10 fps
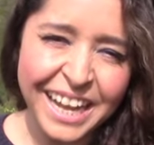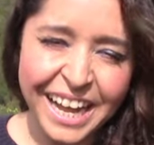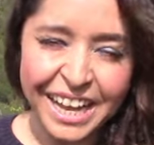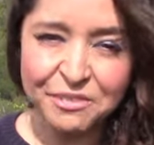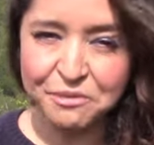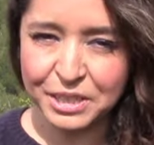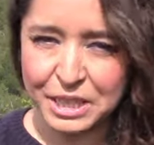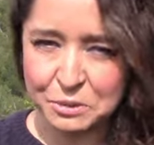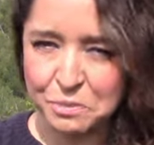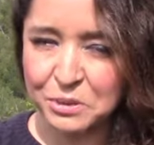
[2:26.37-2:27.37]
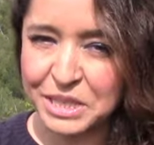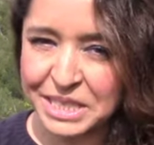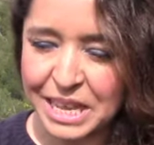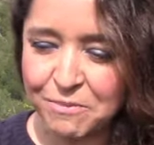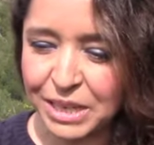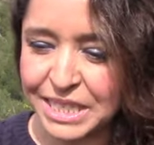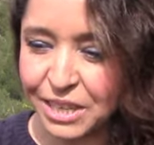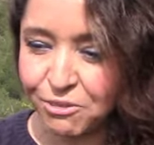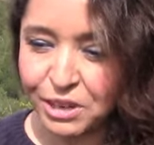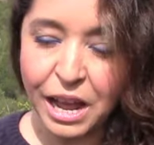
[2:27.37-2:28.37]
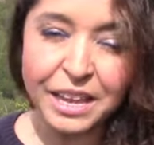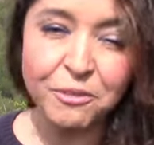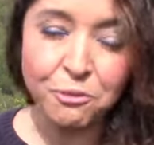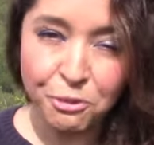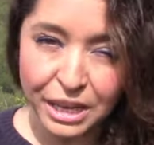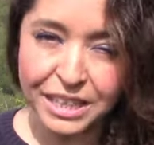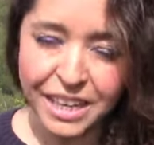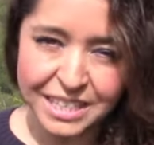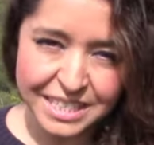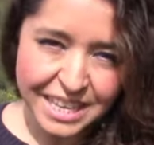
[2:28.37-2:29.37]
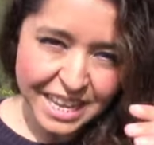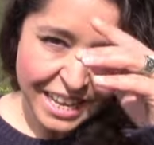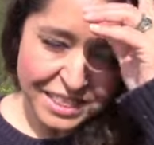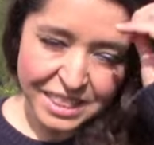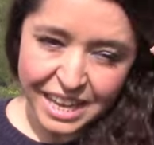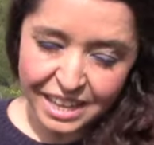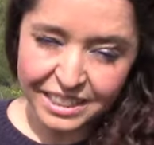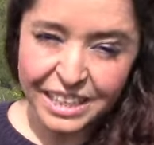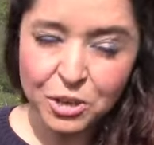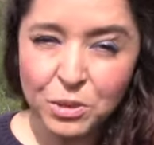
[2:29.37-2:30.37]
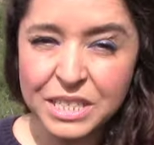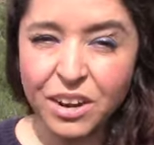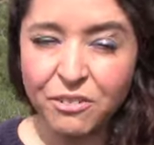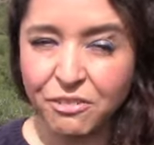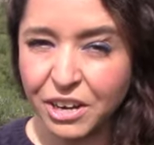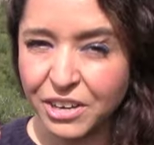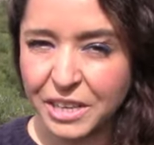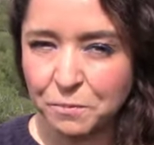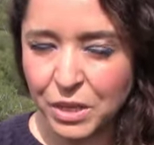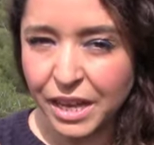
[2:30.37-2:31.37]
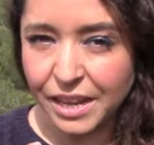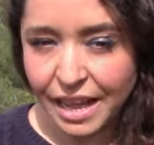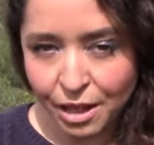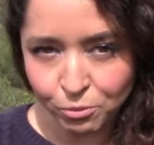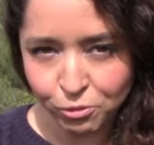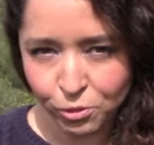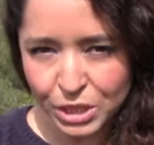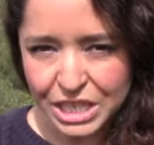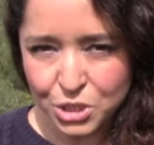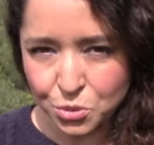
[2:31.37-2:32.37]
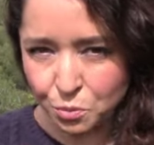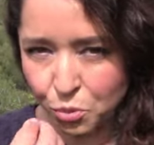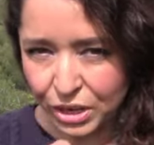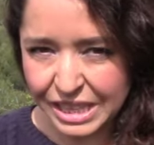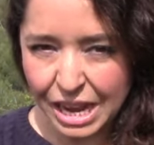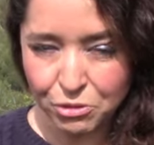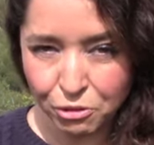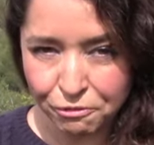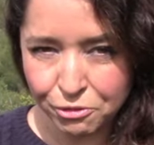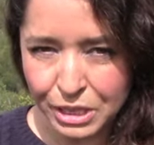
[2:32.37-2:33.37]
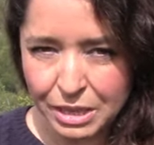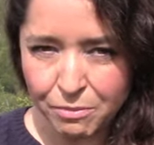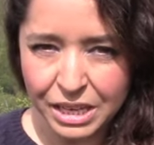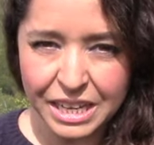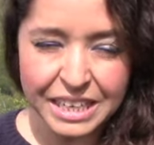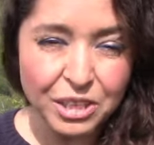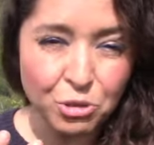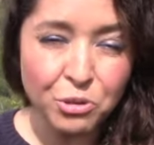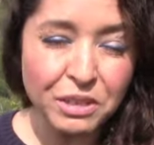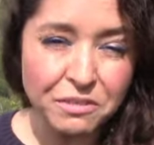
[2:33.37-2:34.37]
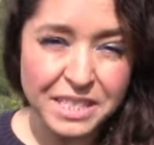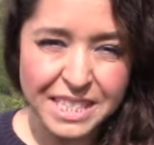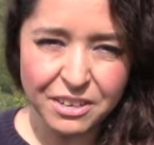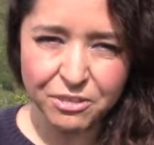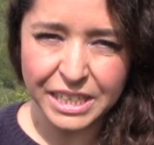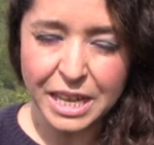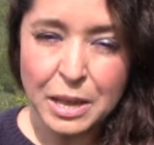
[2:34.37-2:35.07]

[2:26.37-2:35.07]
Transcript: I've experienced that myself, and I realized that liquids are very helpful to bring down your food immediately. You don't even savor it.